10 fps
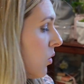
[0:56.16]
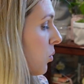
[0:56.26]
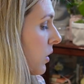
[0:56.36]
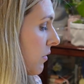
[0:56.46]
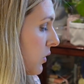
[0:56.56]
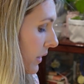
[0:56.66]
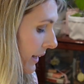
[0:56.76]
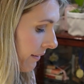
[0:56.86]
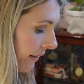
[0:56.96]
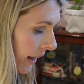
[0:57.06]
what I've got
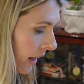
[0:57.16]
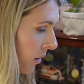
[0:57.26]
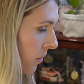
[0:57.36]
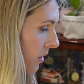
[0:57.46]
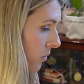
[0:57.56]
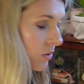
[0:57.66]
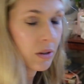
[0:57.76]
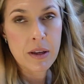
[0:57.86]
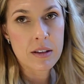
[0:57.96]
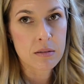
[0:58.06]
in there and also
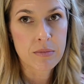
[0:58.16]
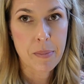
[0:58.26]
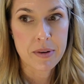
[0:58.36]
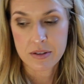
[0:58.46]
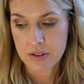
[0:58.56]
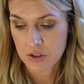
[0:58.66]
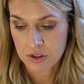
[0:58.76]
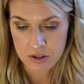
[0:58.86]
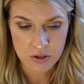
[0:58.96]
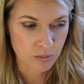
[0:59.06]
make some rapid
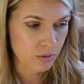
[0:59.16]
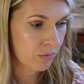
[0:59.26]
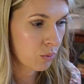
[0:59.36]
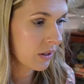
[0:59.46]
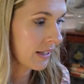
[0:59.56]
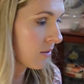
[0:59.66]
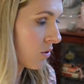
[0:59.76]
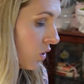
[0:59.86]
decisions in terms of what needs to